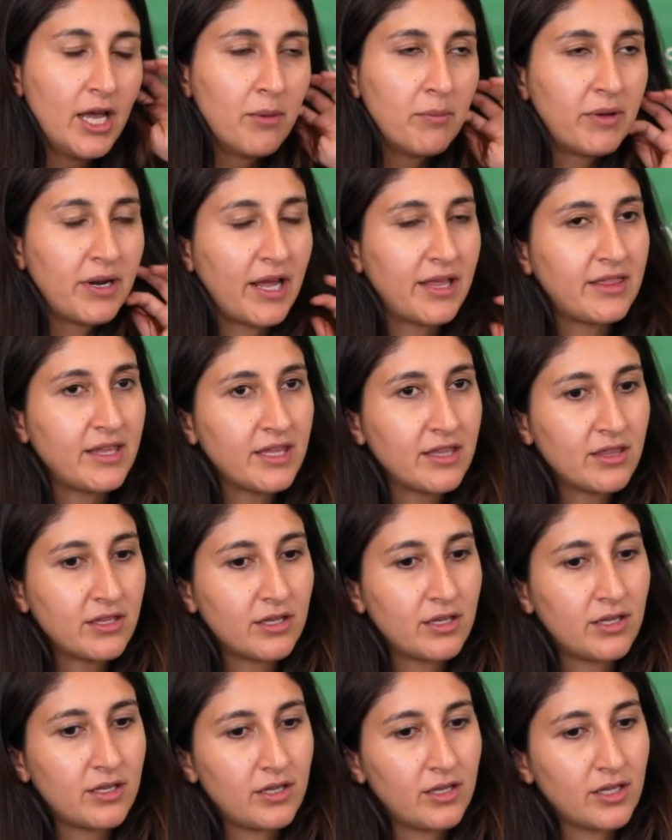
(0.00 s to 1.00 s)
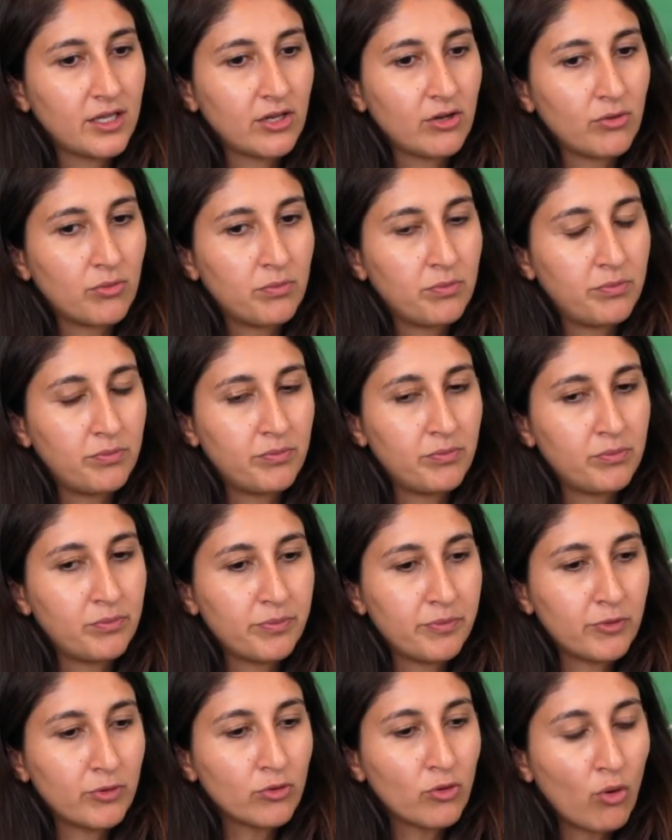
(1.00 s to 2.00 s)
But I think the, you know,
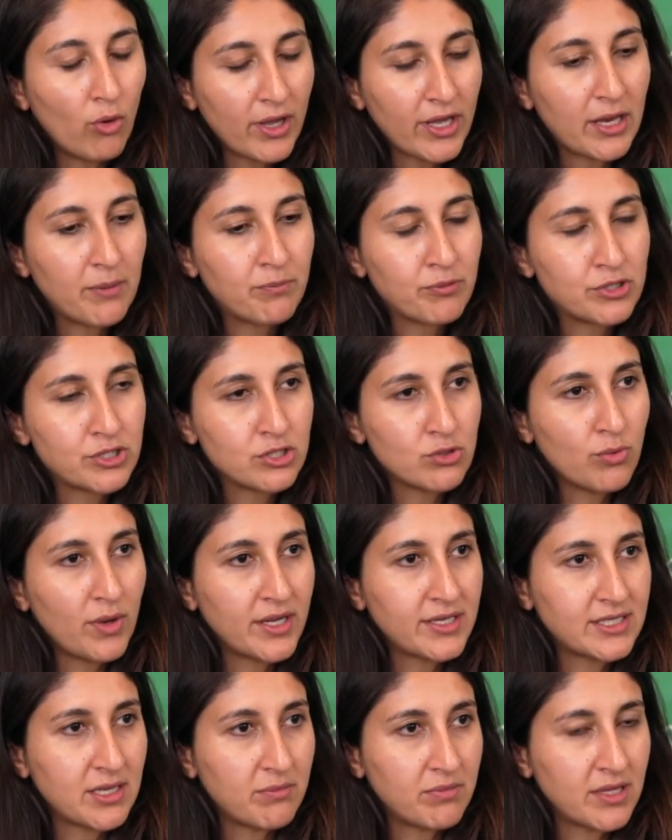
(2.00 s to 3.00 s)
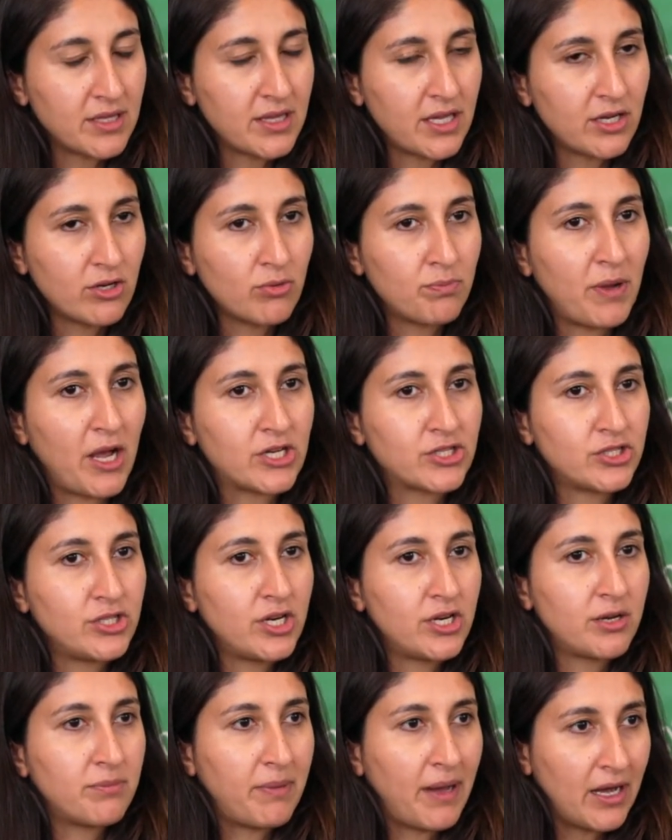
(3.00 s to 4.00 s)
going and pursuing something that you're
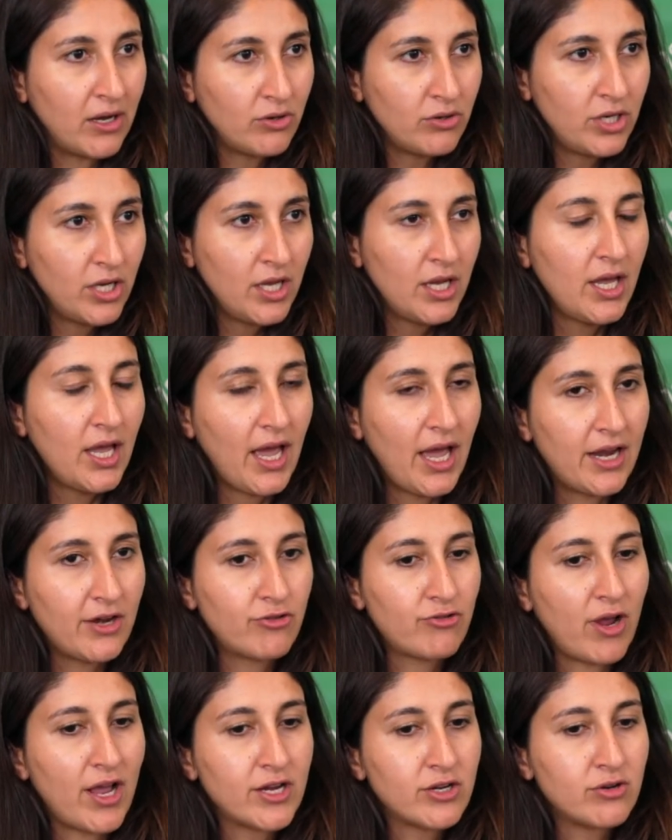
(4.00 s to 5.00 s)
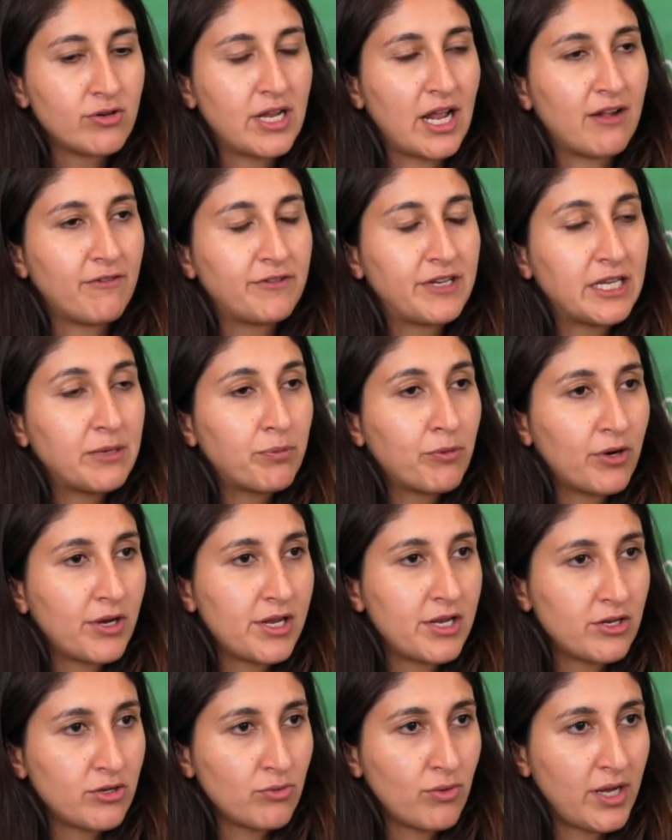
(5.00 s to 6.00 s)
passionate about and trying to delve deeper
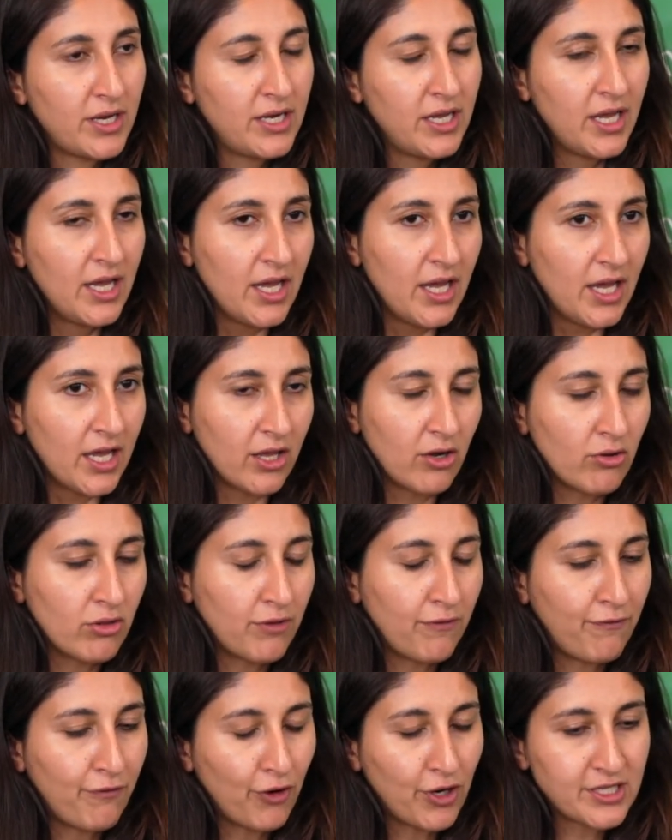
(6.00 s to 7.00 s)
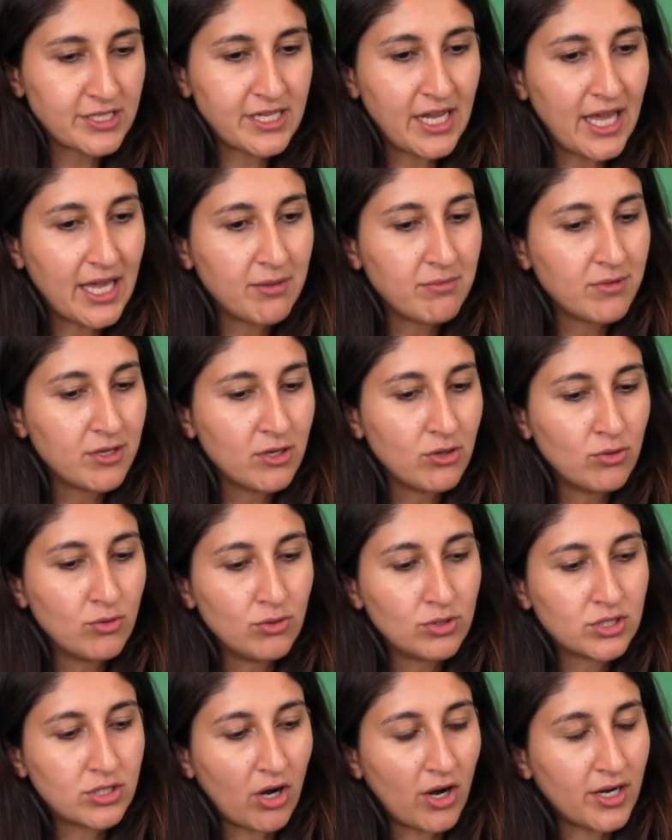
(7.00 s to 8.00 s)
into it, you know, the first time
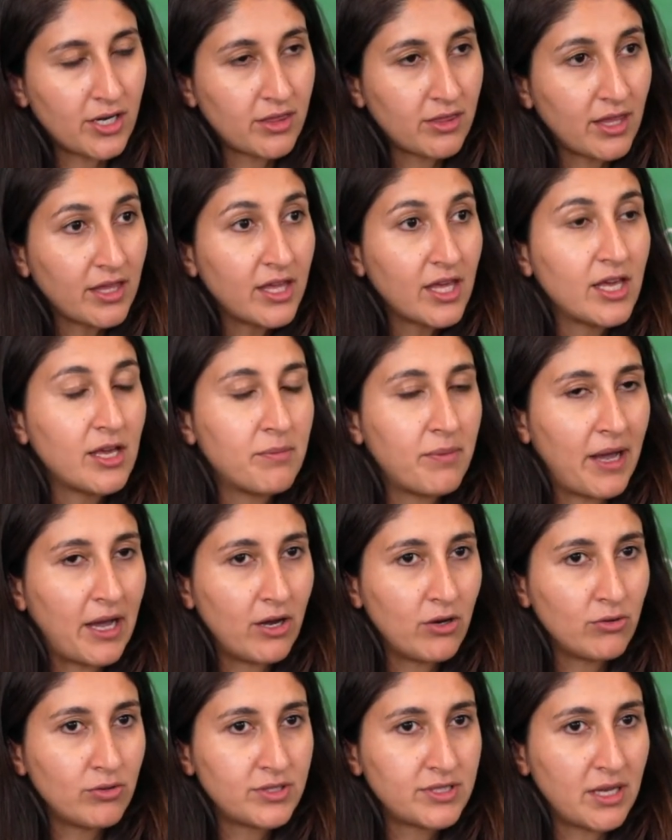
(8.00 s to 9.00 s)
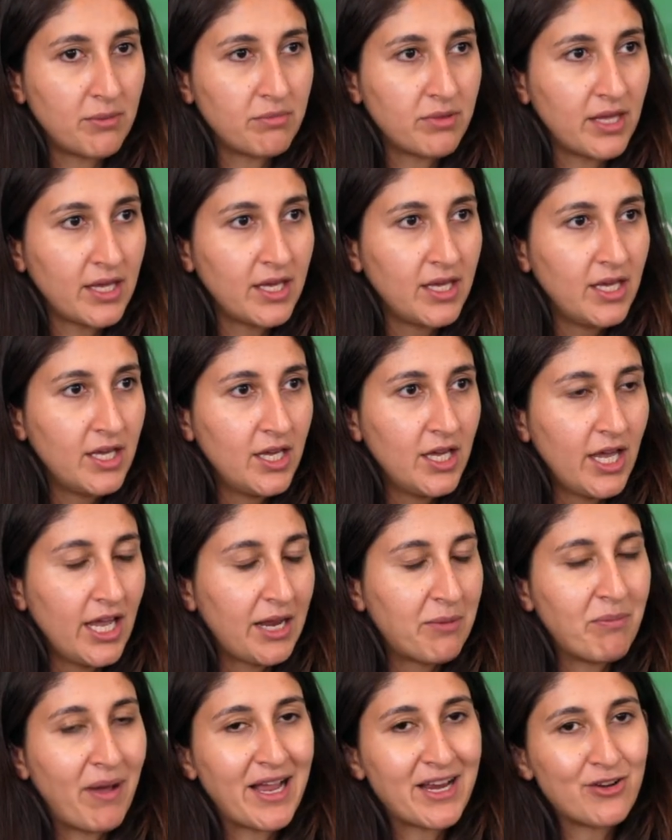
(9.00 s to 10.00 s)
you start thinking about something,
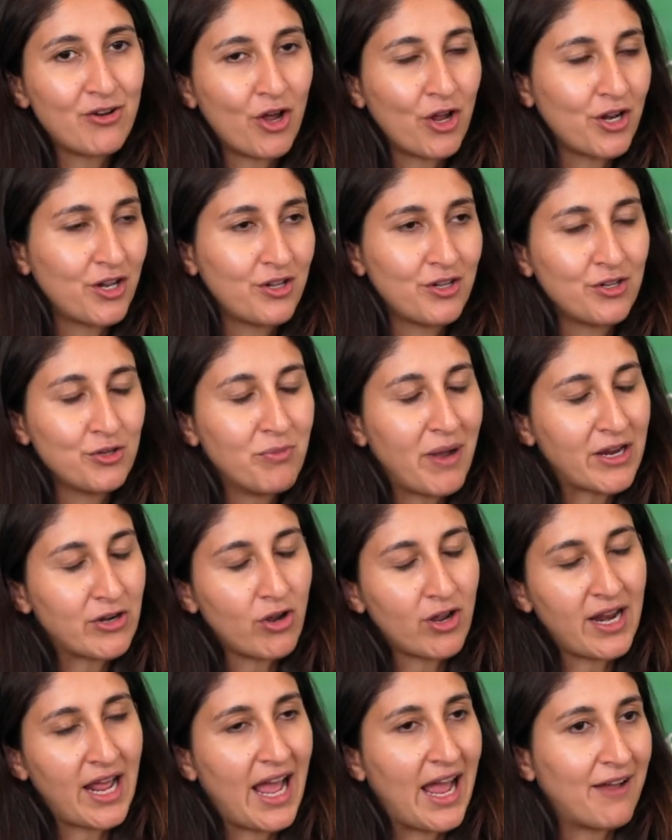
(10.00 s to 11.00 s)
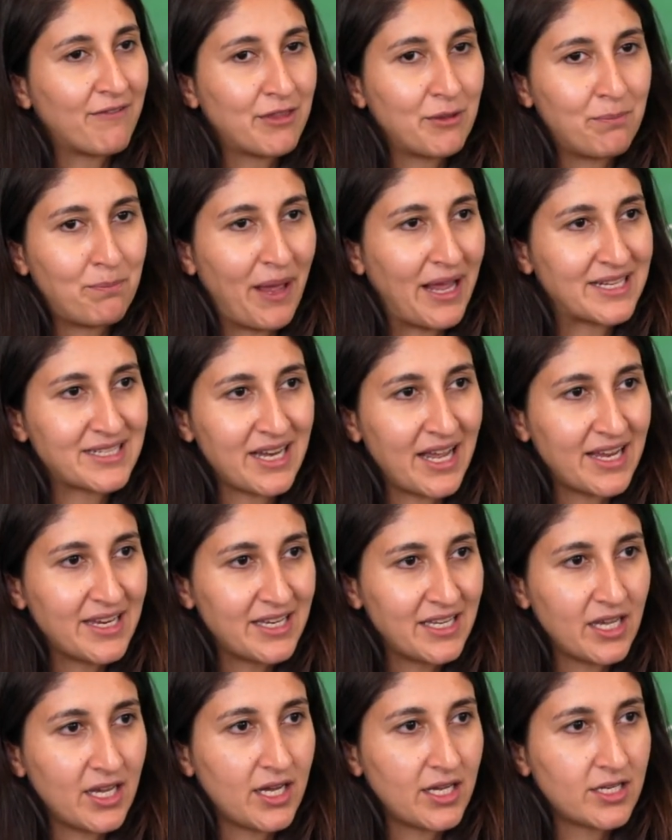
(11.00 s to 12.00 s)
it might not, you might not have the best
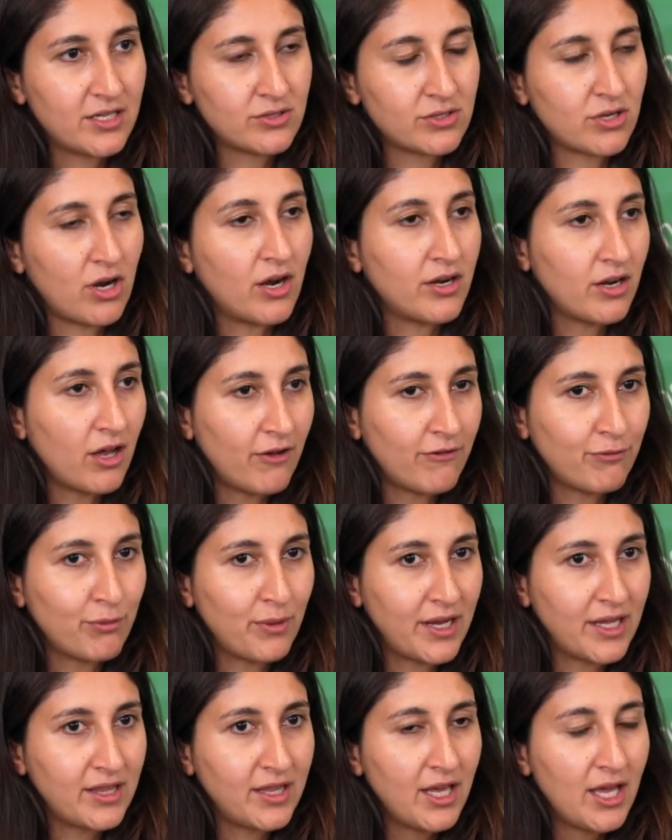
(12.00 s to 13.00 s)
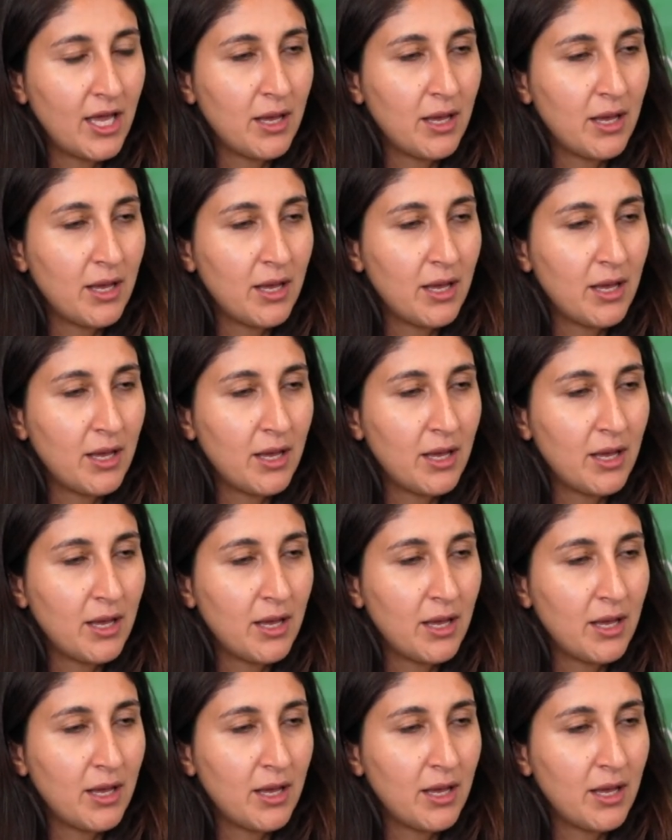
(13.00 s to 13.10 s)
idea to start off with.